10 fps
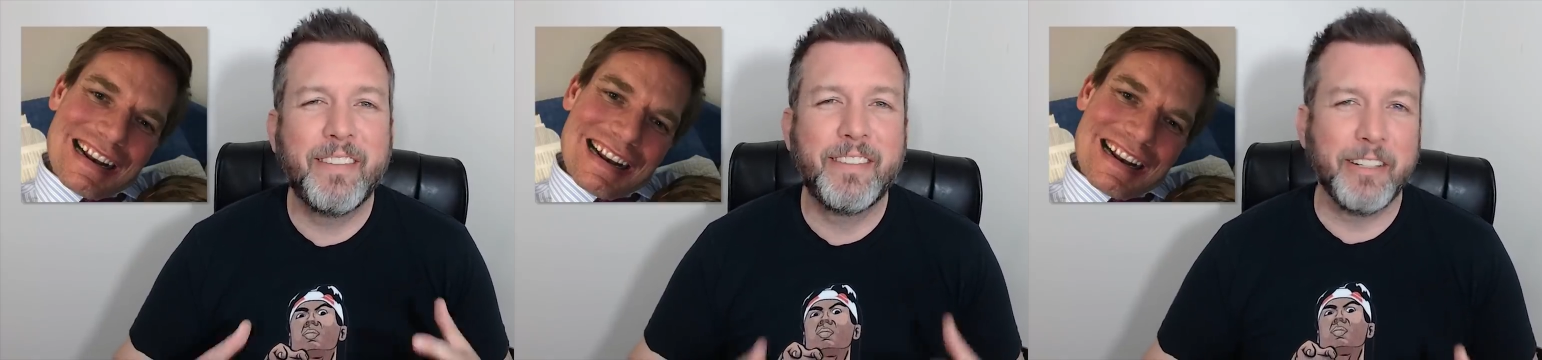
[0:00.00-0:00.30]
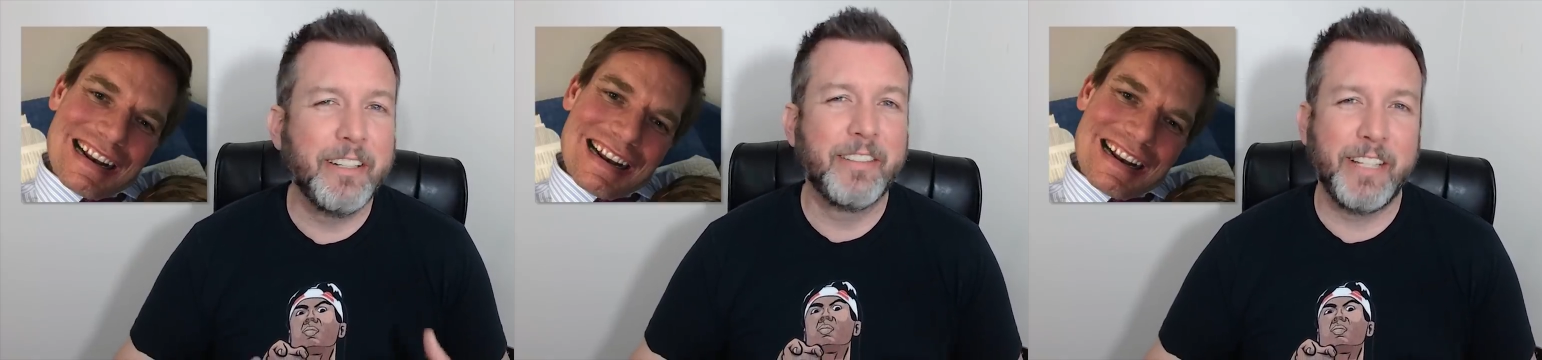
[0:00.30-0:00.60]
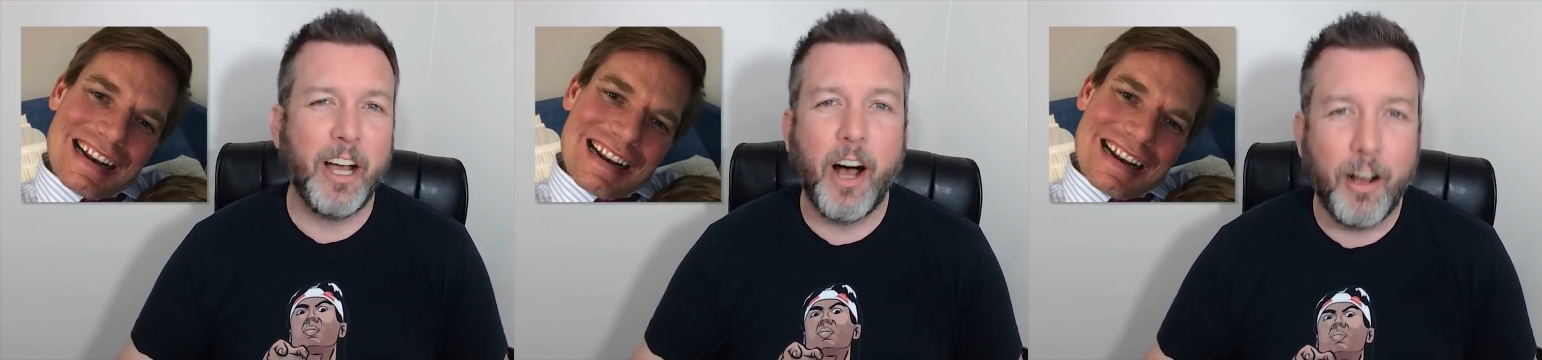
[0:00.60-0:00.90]

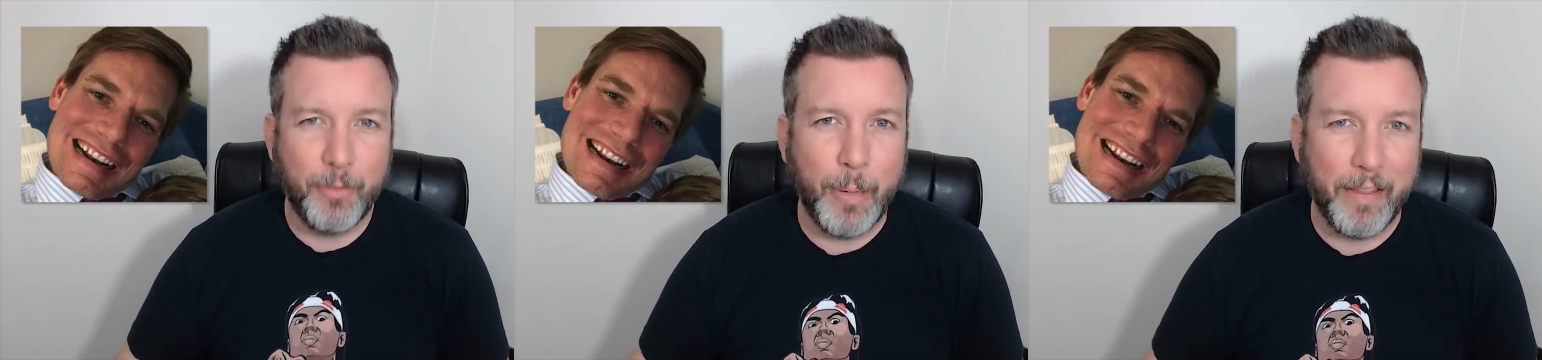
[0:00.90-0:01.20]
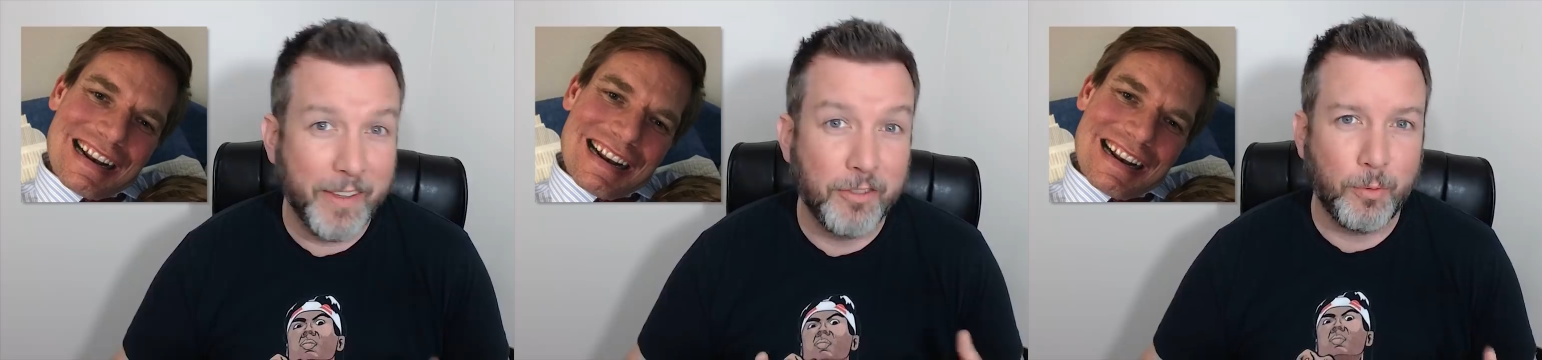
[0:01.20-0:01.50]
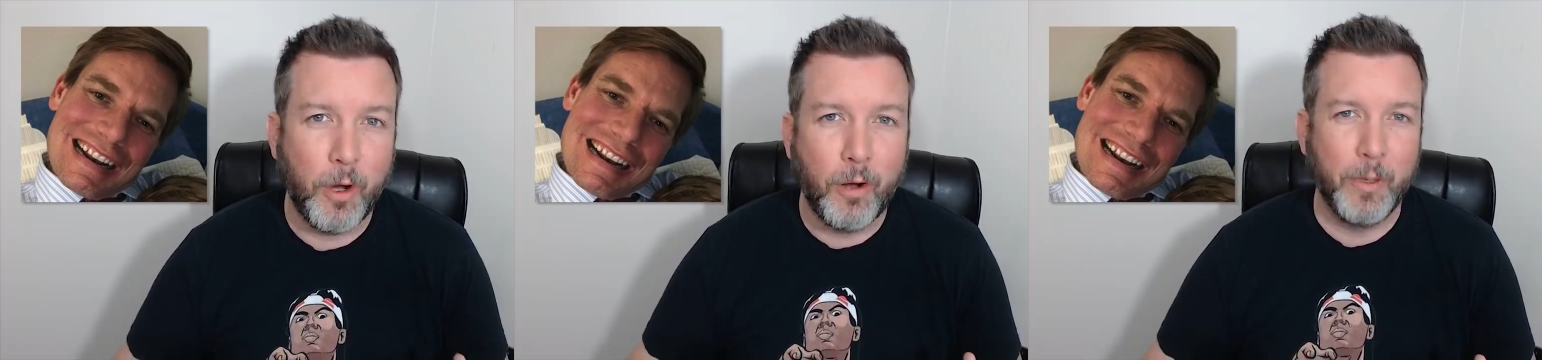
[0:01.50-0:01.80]
Speaker 1: seriously off about this
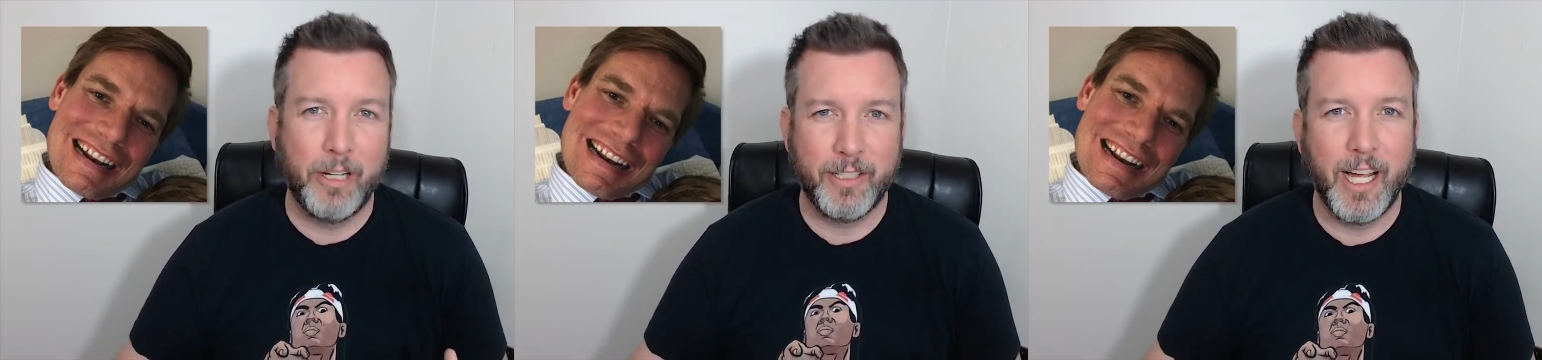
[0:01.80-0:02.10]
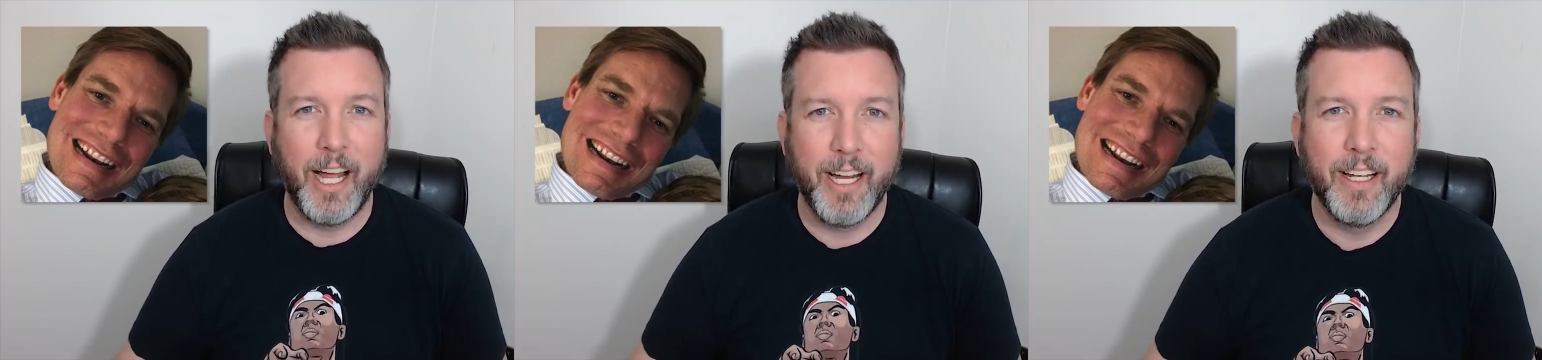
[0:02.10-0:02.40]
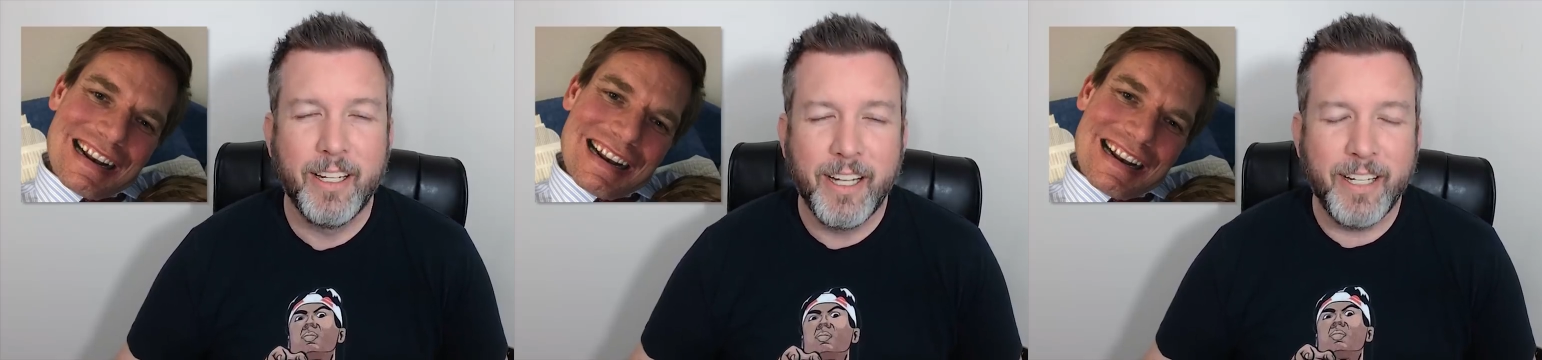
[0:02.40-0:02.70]
Swalwell guy?
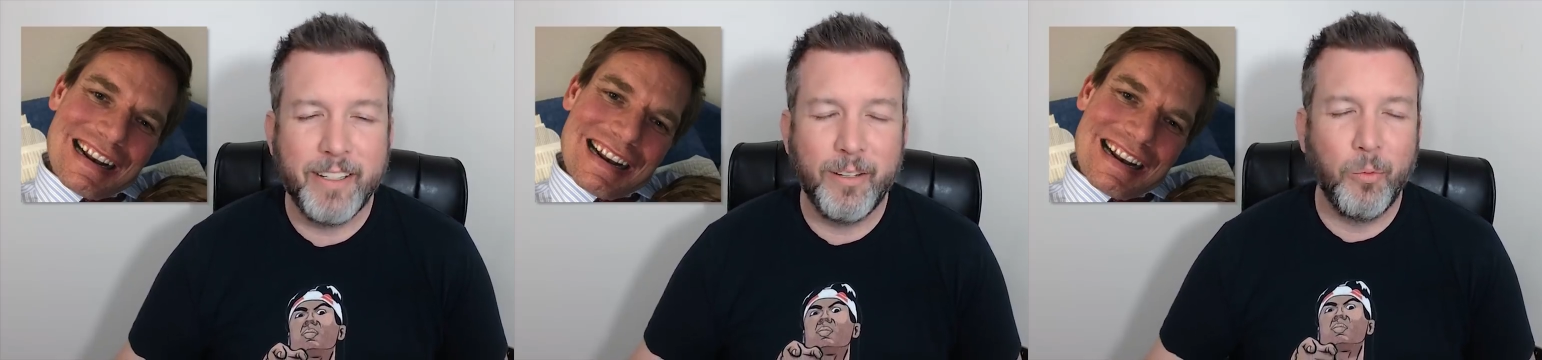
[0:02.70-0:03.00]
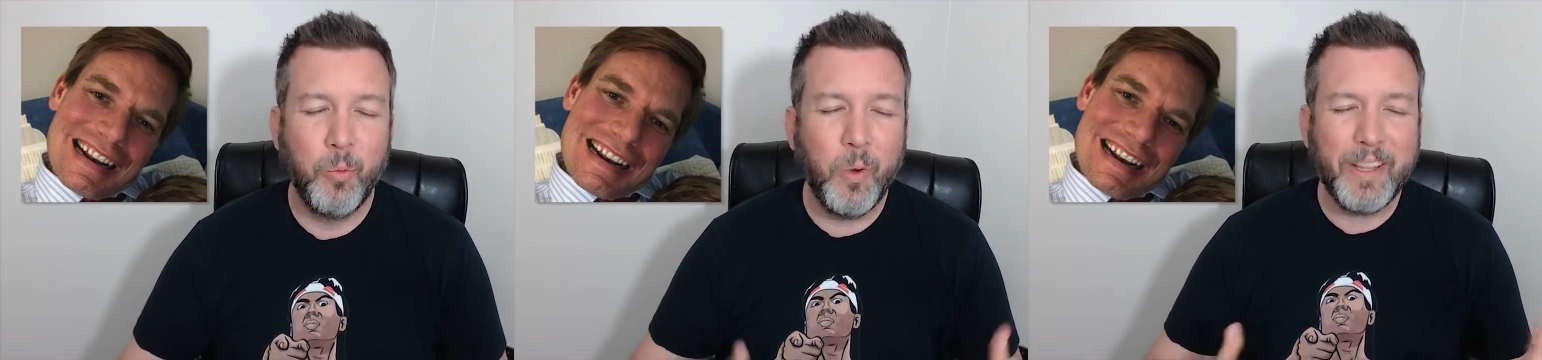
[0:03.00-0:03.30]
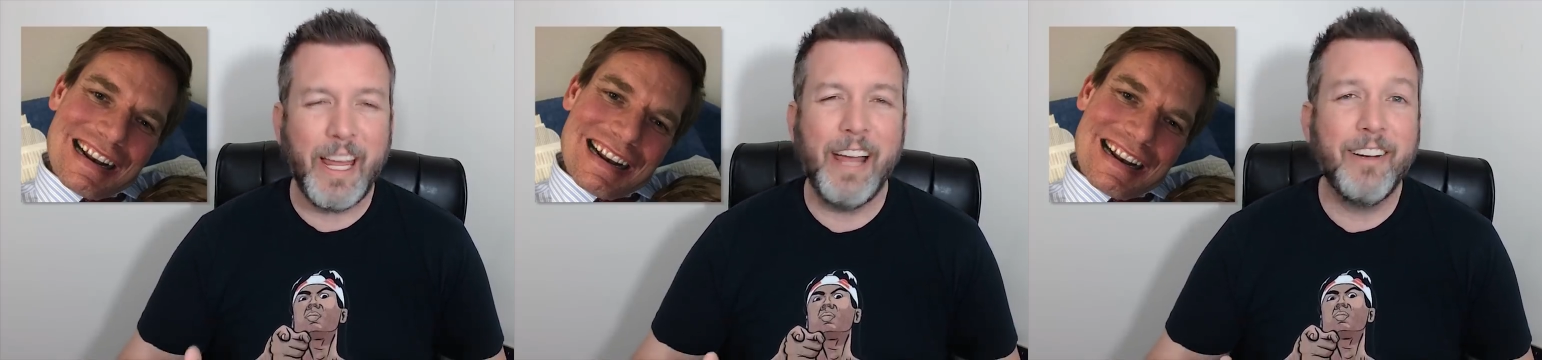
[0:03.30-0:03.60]
And
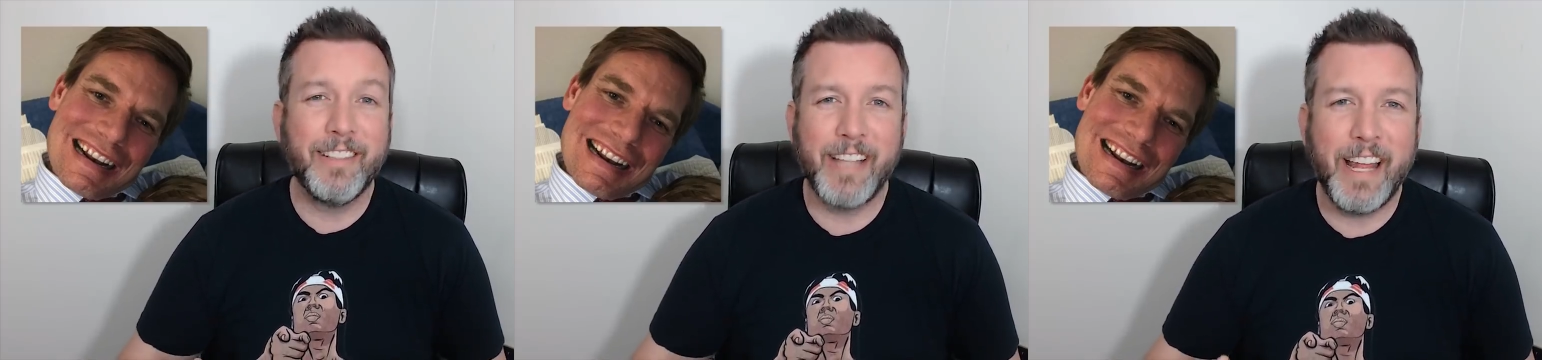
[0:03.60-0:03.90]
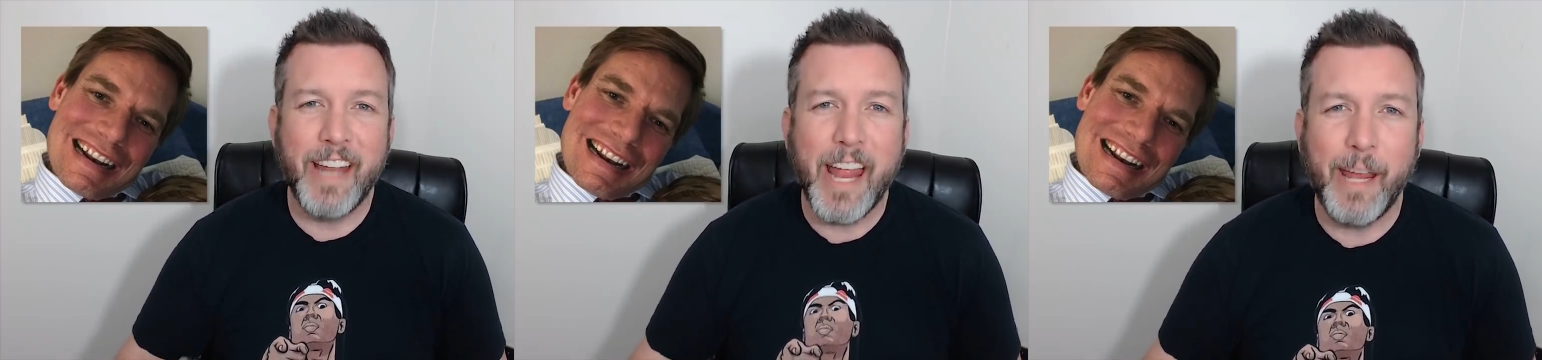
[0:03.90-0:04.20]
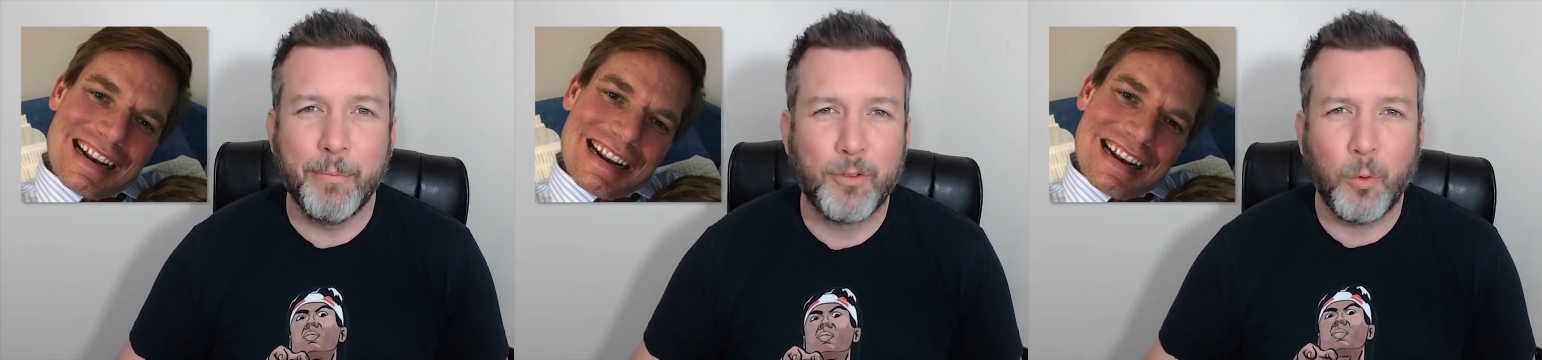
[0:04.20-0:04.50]
what the hell is that
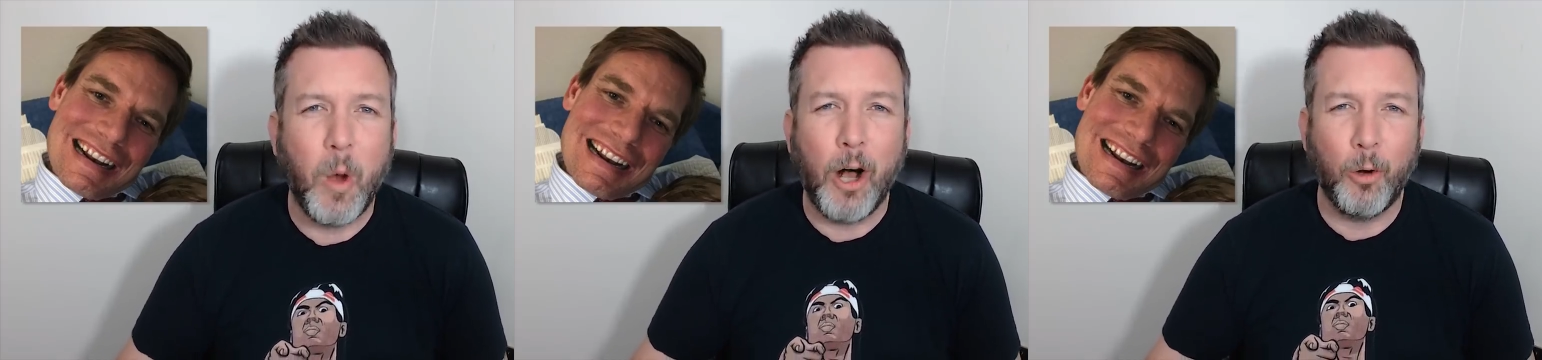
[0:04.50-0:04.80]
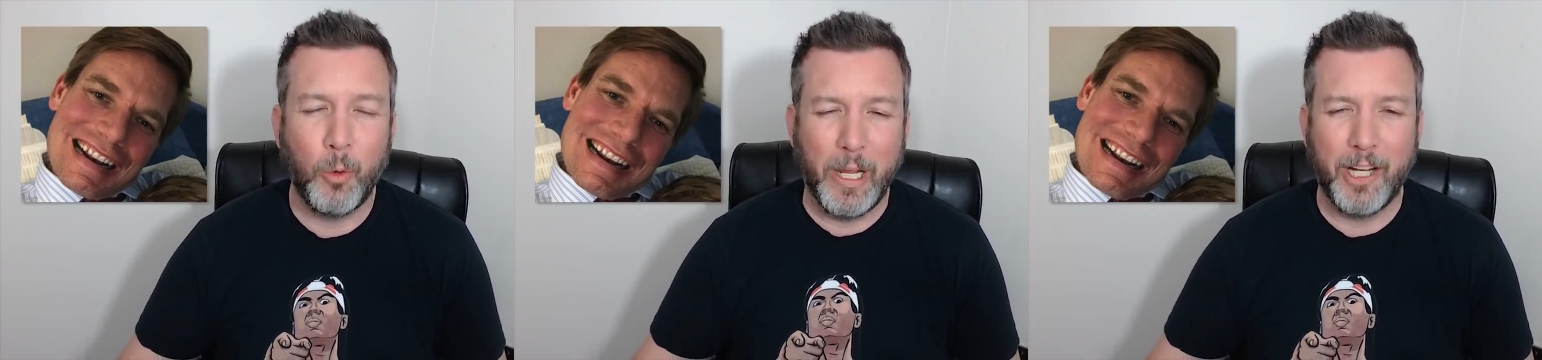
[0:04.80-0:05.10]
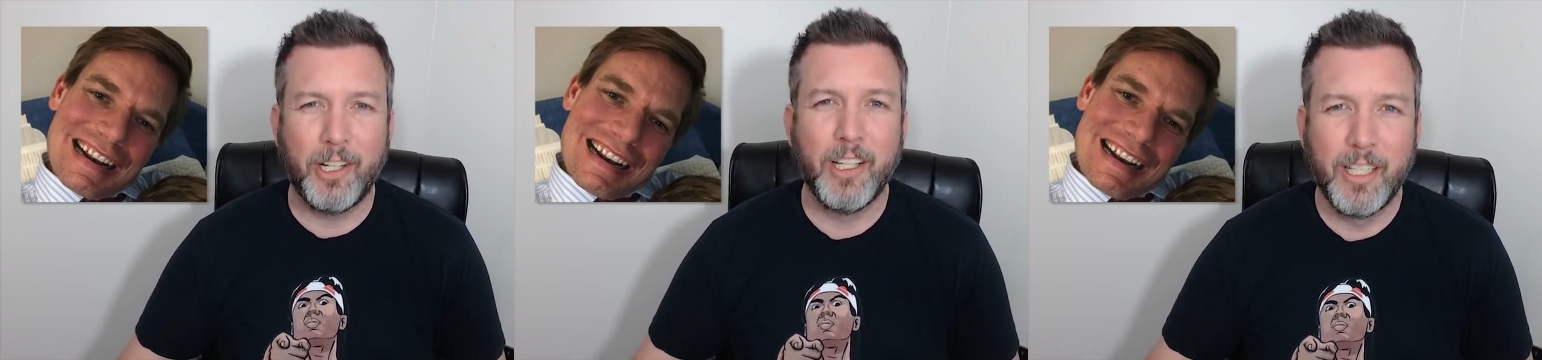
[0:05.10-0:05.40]
name, Swalwell?